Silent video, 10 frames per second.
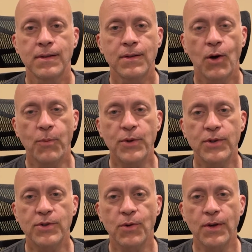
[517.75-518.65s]
Hope you
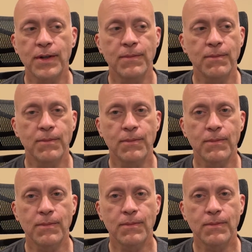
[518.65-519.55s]
enjoyed
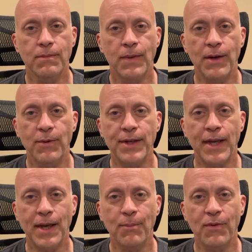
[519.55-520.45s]
my
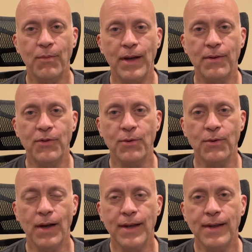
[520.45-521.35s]
recap of my through
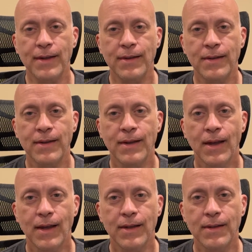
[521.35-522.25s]
hike,
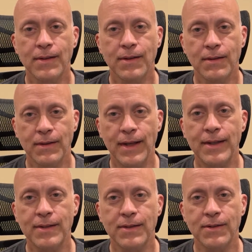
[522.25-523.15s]
and
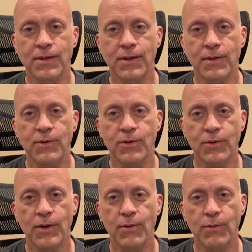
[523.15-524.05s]
next is the
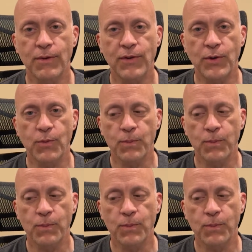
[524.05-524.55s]
trail review.